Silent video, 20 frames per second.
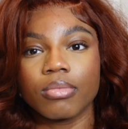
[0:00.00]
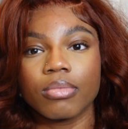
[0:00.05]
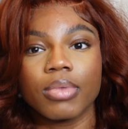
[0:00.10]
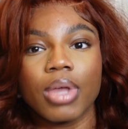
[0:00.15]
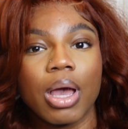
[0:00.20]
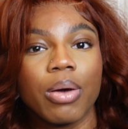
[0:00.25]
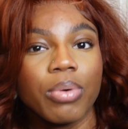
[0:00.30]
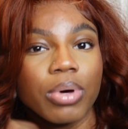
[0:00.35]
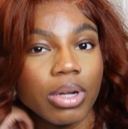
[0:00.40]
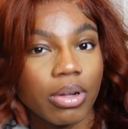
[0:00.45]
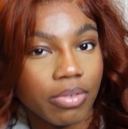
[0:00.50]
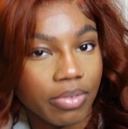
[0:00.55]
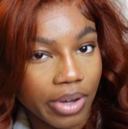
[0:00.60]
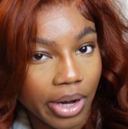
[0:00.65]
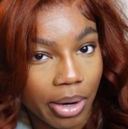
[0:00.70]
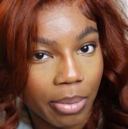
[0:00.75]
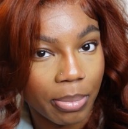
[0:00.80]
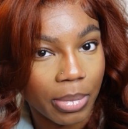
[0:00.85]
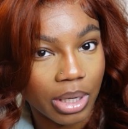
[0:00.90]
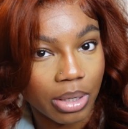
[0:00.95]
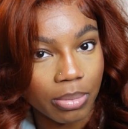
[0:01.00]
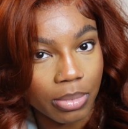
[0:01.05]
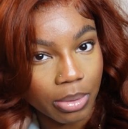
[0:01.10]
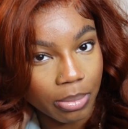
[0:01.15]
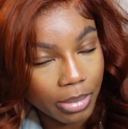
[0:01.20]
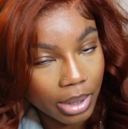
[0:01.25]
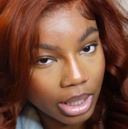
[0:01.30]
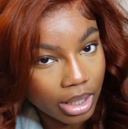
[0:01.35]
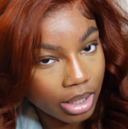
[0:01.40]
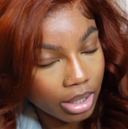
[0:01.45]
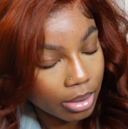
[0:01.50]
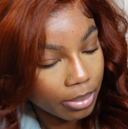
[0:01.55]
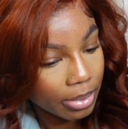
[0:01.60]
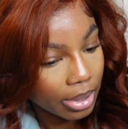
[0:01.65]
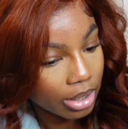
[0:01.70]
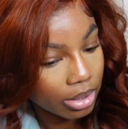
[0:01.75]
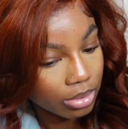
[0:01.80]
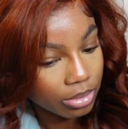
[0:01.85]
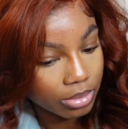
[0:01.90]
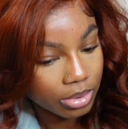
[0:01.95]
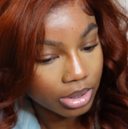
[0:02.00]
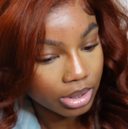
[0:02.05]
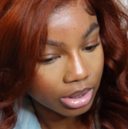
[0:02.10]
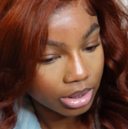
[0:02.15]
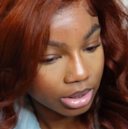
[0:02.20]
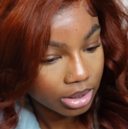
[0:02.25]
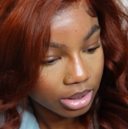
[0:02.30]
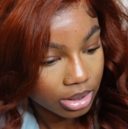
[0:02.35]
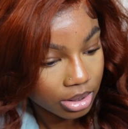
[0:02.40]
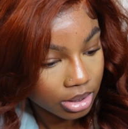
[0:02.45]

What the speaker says: I want a very minimum makeup. I don't want to